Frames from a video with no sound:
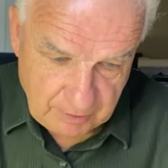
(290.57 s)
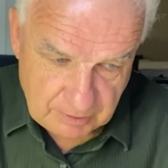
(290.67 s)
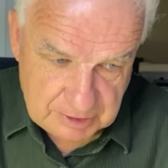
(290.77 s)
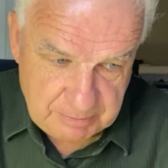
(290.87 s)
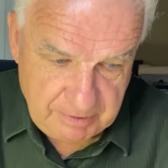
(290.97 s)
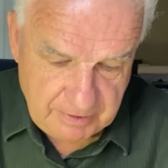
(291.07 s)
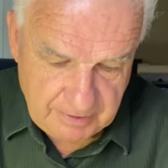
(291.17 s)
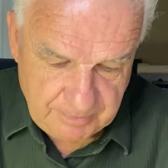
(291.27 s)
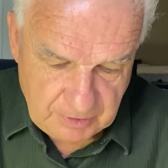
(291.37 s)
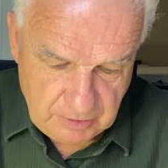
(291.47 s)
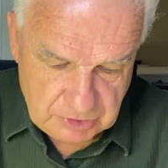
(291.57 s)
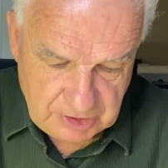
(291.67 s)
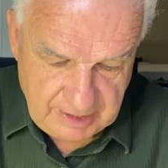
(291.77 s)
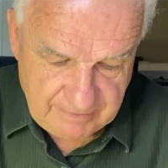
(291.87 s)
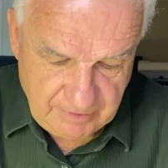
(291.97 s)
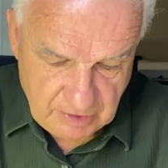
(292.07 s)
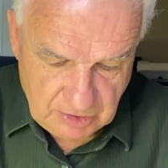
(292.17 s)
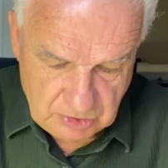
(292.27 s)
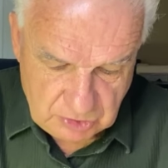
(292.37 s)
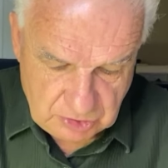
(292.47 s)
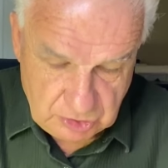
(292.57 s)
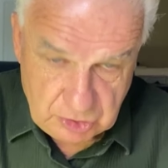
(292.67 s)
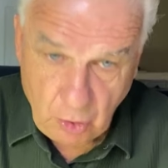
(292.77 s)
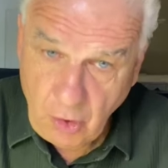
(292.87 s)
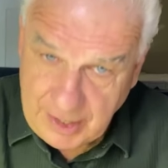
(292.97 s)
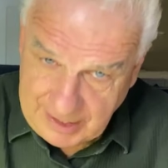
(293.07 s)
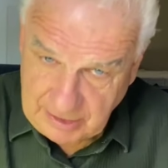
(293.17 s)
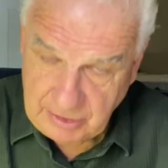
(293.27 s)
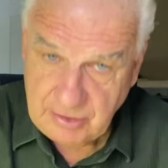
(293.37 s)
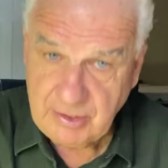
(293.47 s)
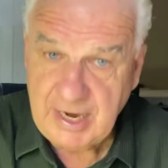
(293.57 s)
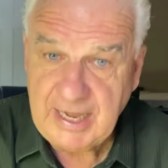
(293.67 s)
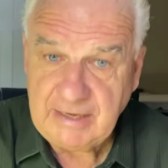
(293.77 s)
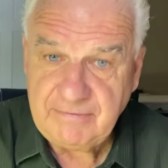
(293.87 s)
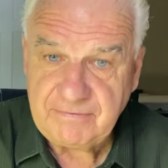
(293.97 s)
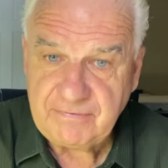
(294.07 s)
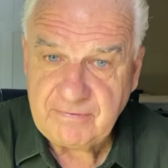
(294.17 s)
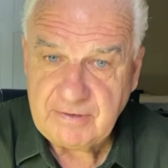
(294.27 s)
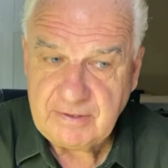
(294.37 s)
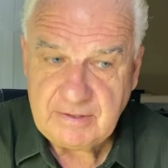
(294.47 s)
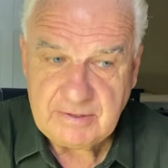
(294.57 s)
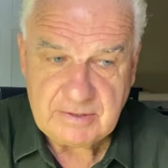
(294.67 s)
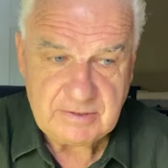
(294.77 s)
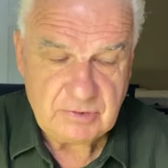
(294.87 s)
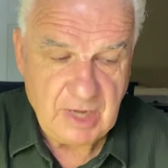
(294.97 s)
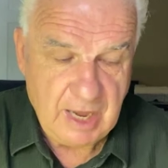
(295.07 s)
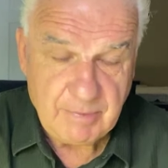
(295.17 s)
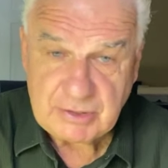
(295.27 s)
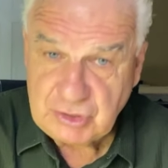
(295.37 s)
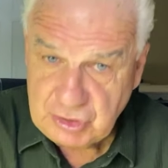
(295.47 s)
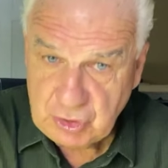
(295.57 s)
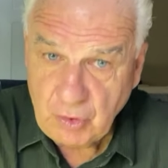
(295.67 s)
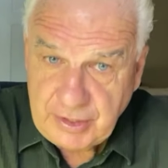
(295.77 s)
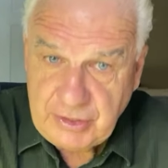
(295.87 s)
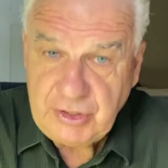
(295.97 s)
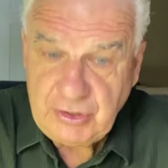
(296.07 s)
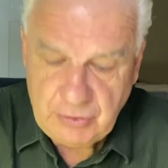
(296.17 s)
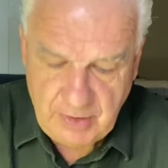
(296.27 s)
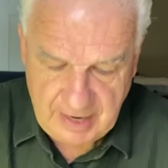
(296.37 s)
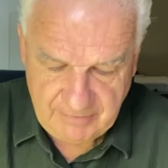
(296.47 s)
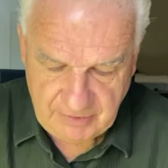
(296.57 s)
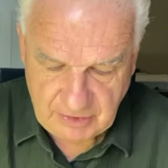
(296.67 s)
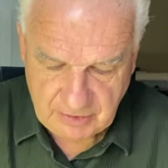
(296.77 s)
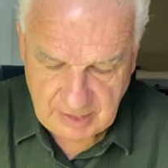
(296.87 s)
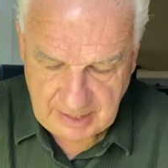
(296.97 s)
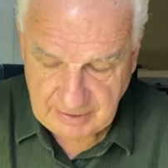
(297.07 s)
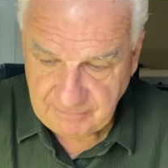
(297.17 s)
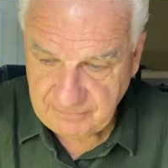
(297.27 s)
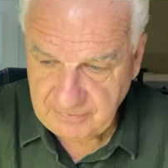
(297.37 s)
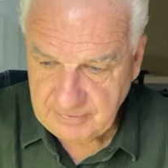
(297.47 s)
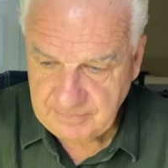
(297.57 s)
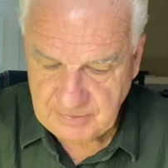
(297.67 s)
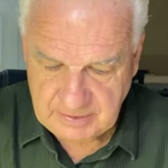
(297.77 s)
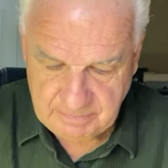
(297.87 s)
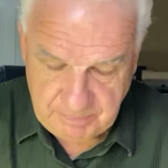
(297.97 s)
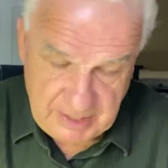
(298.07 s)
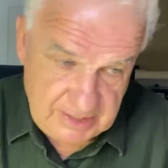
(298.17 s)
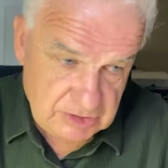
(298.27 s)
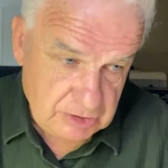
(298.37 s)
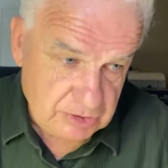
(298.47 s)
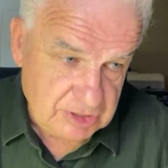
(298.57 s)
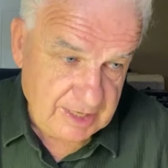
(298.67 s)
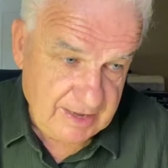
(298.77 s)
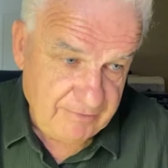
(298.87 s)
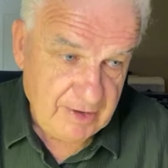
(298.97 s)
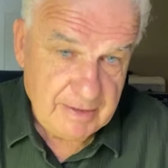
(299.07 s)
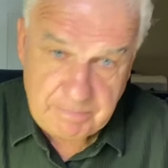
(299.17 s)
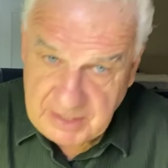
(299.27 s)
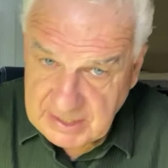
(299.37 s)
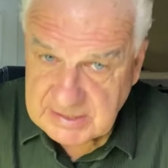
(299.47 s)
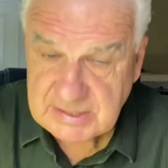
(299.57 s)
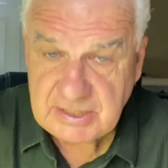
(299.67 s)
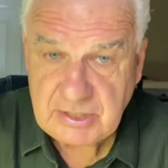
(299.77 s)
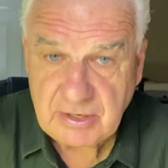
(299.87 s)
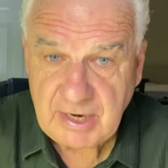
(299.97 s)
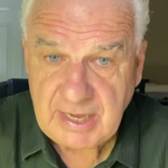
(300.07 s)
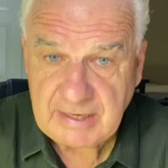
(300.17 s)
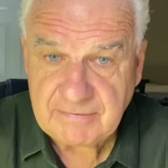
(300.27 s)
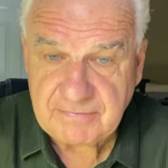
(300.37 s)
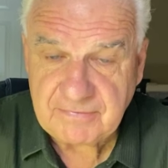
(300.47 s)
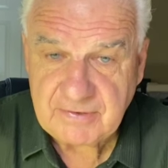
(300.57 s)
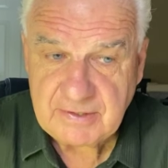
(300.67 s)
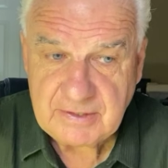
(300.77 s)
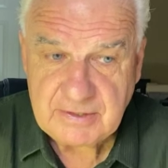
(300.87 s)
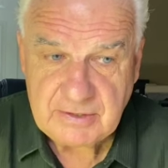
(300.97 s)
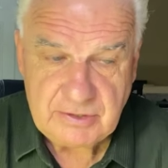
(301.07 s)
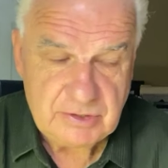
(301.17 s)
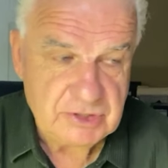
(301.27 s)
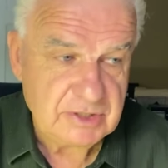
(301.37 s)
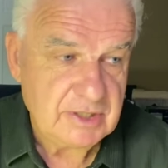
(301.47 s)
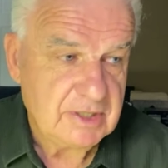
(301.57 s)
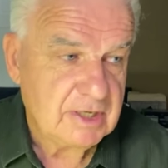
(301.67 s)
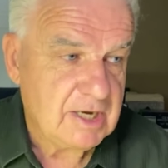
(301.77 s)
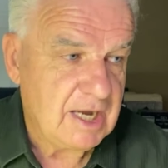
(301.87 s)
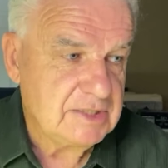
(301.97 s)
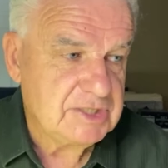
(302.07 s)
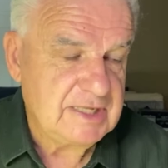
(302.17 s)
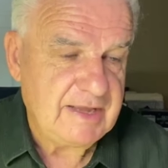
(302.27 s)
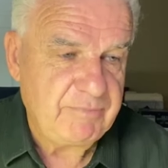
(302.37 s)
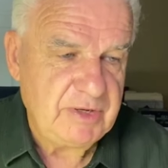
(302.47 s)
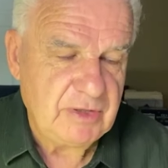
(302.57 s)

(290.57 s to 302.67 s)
Holy Spirit, you should have joy in your life. How much joy do you have in your life? Peace. You should have peace in your life. You should constantly have peace.